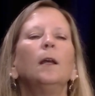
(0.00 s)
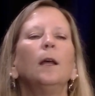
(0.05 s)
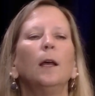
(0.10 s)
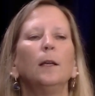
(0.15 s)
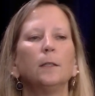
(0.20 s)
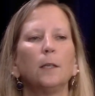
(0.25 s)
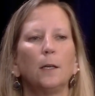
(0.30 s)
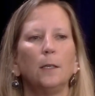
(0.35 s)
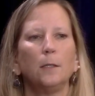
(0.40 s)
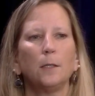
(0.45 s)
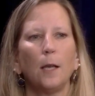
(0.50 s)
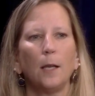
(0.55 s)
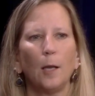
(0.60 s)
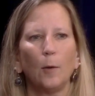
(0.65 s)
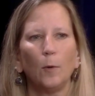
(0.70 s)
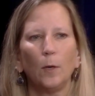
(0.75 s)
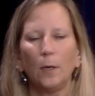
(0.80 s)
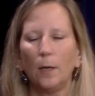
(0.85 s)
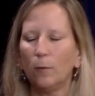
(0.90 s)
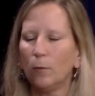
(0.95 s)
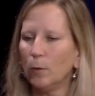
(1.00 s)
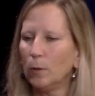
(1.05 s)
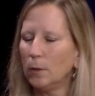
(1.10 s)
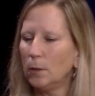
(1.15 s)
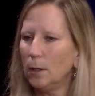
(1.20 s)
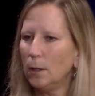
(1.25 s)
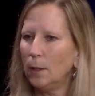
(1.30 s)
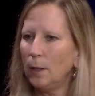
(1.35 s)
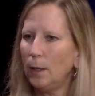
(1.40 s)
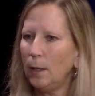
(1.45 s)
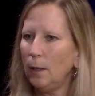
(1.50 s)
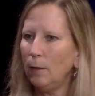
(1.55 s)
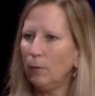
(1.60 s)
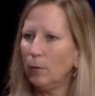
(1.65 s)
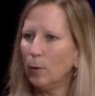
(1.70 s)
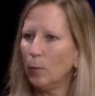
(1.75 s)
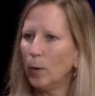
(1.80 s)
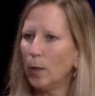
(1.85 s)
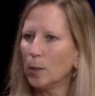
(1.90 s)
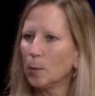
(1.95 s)
As I say, I want everyone to
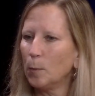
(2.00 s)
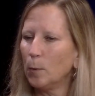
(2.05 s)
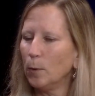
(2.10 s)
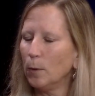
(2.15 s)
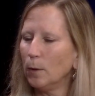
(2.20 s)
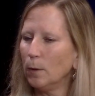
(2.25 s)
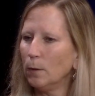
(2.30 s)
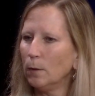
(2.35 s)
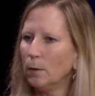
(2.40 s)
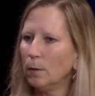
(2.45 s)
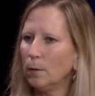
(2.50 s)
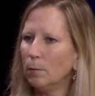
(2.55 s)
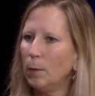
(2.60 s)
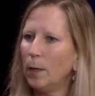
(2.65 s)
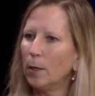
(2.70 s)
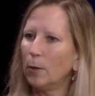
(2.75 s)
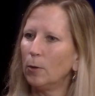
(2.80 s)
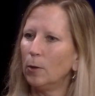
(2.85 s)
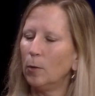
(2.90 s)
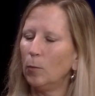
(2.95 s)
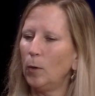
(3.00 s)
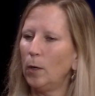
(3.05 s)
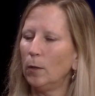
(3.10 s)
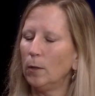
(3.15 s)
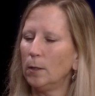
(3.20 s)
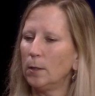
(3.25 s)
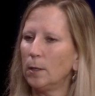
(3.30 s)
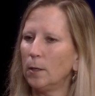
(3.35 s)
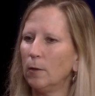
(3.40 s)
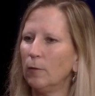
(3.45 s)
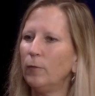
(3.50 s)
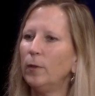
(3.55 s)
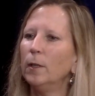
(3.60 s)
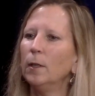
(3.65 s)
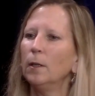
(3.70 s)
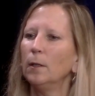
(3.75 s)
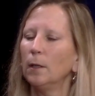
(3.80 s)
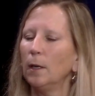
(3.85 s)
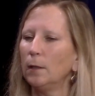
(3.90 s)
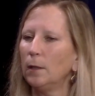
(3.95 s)
leave the Westport Medical and Wellness Center
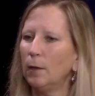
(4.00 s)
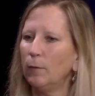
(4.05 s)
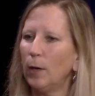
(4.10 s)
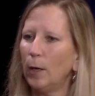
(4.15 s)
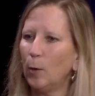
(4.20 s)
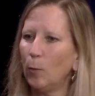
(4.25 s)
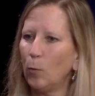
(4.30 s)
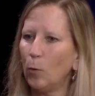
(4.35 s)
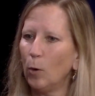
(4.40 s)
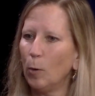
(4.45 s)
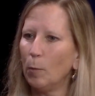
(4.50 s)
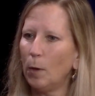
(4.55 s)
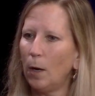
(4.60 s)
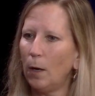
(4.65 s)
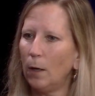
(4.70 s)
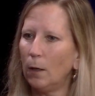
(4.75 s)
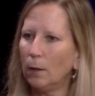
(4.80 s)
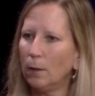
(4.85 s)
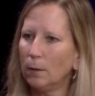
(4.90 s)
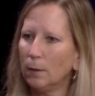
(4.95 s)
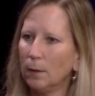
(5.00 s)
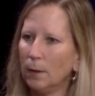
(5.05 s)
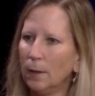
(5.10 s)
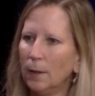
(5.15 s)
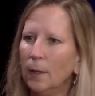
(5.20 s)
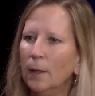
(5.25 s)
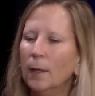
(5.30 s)
feeling like they've had a warm hug.